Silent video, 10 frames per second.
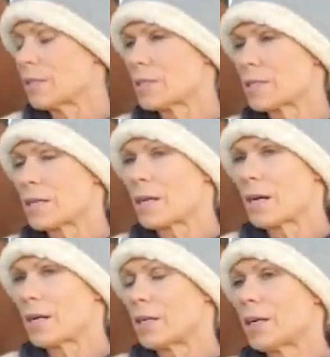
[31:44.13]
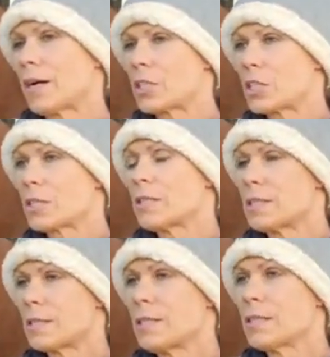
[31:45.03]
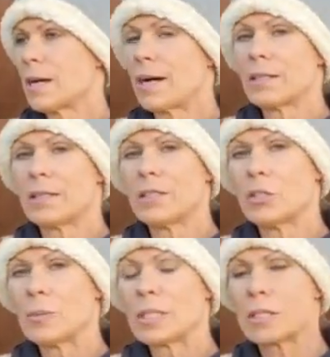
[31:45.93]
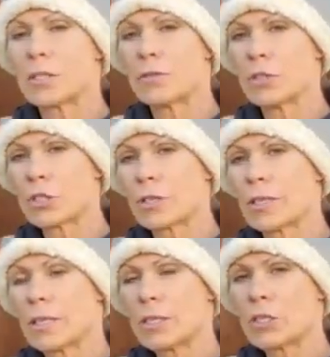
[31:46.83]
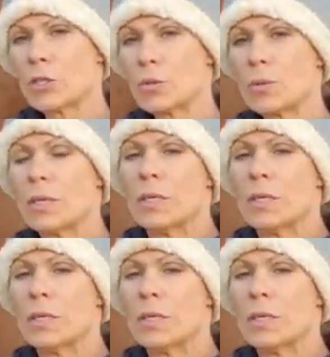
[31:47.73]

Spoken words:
it's like I could actually see that, you know, because if you're trying to,